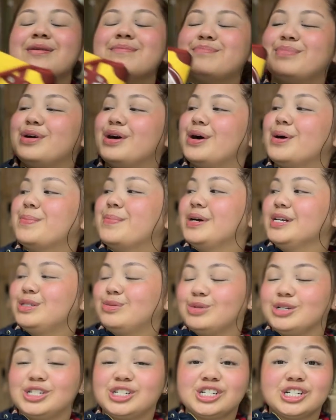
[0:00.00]
But my
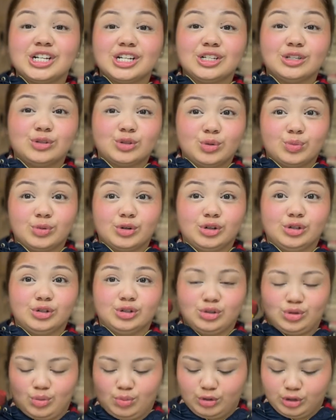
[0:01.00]
Switch is
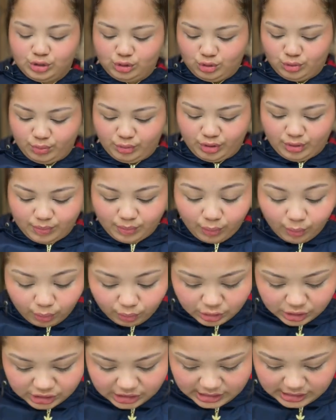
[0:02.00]
super
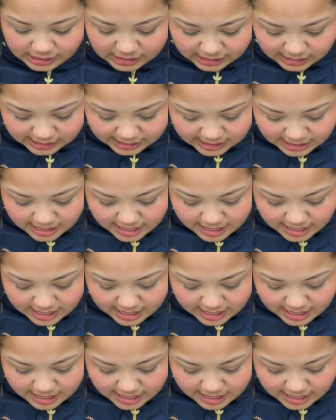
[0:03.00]
important.